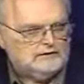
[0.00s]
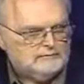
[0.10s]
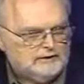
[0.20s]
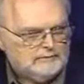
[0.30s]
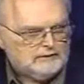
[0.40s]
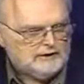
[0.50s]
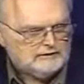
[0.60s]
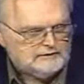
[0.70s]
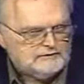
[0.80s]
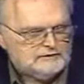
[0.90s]
in my
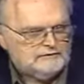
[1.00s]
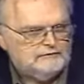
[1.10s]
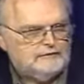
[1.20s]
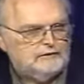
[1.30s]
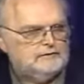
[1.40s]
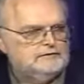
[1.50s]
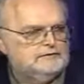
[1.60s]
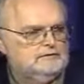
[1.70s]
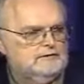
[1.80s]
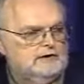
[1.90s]
practice, I've
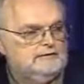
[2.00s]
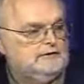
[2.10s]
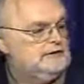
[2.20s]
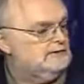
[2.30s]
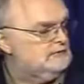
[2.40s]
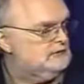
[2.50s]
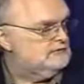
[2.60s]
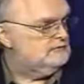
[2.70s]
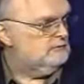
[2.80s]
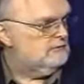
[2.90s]
noticed, I think I've
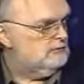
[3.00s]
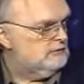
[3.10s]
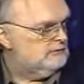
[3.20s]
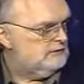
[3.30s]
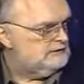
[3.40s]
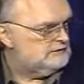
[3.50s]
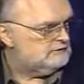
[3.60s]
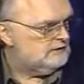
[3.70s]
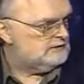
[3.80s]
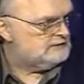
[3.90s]
noticed more mm-hmm. workplace mm -hmm.
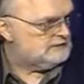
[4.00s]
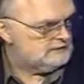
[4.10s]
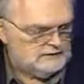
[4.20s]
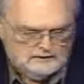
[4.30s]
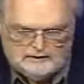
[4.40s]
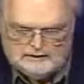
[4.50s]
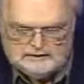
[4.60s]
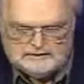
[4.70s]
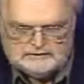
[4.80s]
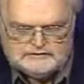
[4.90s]
stress, and uh,
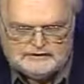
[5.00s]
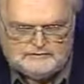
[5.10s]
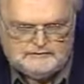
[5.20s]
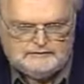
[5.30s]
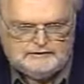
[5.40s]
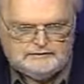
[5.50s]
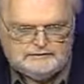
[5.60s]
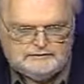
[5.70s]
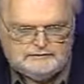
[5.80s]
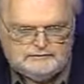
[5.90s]
some of it is
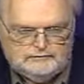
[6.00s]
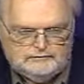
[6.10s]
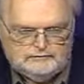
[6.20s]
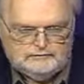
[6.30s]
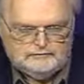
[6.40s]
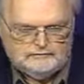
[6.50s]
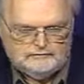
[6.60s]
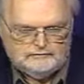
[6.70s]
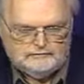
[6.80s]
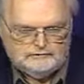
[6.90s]
due to
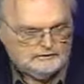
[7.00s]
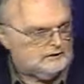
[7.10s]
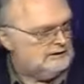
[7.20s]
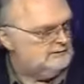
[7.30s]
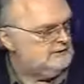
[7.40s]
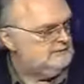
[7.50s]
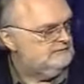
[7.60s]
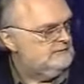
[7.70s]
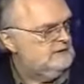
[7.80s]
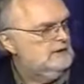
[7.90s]
the economy. Mm
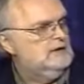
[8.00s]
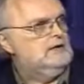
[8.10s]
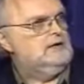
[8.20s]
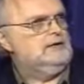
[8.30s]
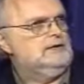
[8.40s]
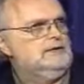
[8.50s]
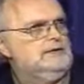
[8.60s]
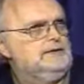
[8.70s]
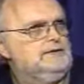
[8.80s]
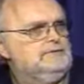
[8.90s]
-hmm.
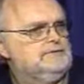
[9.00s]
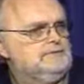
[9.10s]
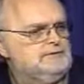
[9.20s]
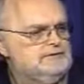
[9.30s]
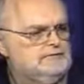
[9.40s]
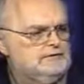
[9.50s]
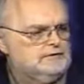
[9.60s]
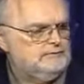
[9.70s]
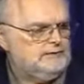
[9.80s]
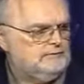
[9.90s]
um,
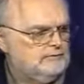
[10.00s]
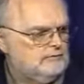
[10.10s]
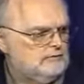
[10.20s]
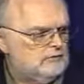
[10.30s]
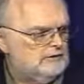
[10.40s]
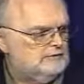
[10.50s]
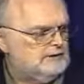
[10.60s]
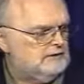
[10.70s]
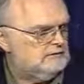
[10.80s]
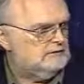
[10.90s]
specifically, people are worried
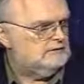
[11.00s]
about